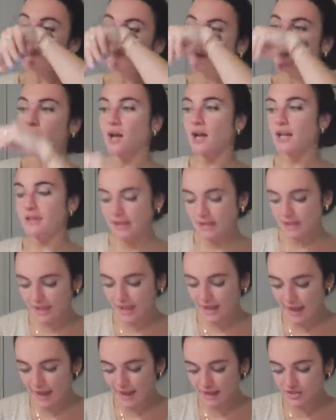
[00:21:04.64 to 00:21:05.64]
forgot that
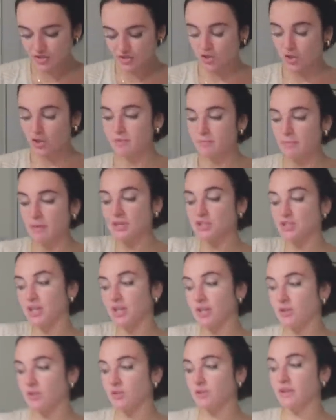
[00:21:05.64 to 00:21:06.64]
like I started my
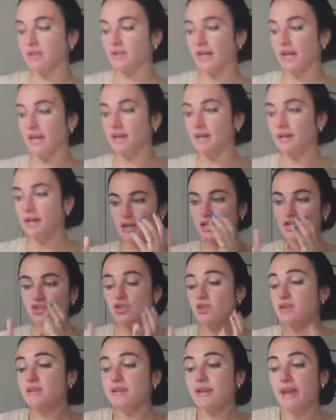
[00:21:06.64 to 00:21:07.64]
channel and like I
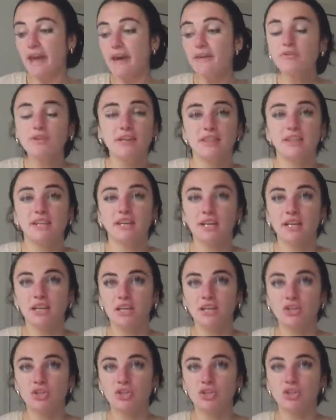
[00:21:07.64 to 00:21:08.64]
started everything
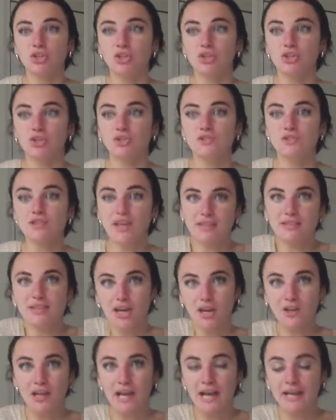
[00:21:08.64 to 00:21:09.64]
in South
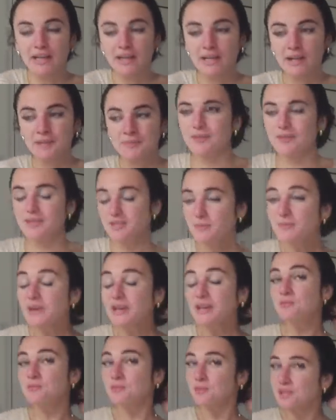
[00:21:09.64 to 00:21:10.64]
Carolina. This
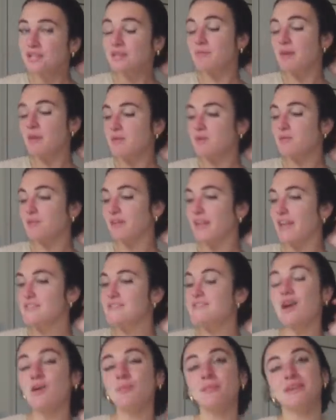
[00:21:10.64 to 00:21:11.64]
weekend really made me
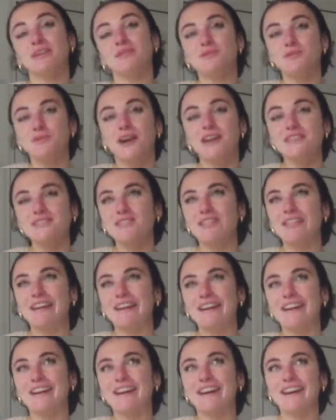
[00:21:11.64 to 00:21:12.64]
realize how many of you guys are
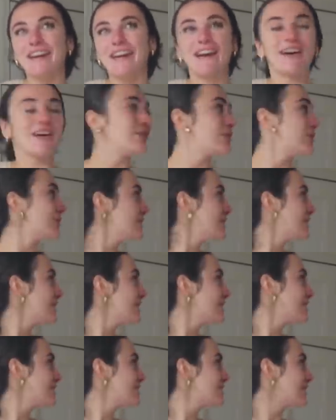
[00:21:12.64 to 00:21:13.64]
there and how
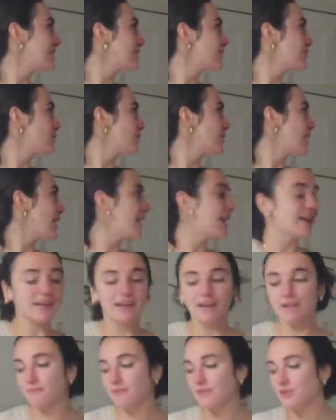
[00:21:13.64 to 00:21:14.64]
thankful I
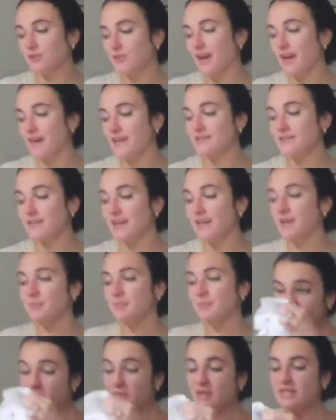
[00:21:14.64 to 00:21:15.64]
am for you guys. Like
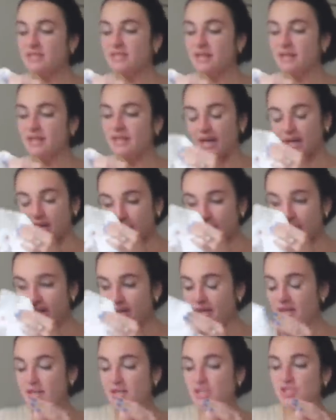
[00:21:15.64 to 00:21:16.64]
me and Sydney had a good
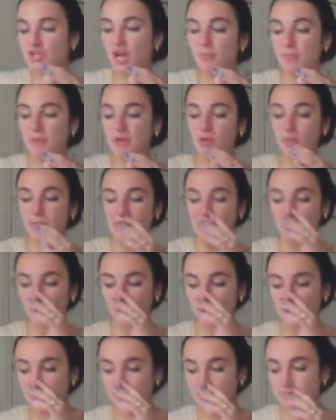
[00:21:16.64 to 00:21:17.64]
day today shopping while Mac
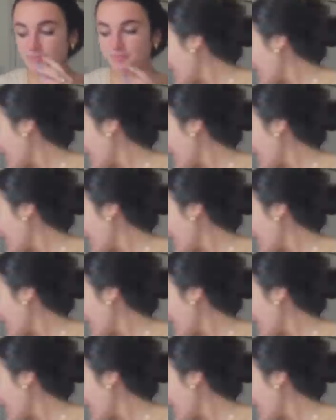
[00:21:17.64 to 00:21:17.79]
worked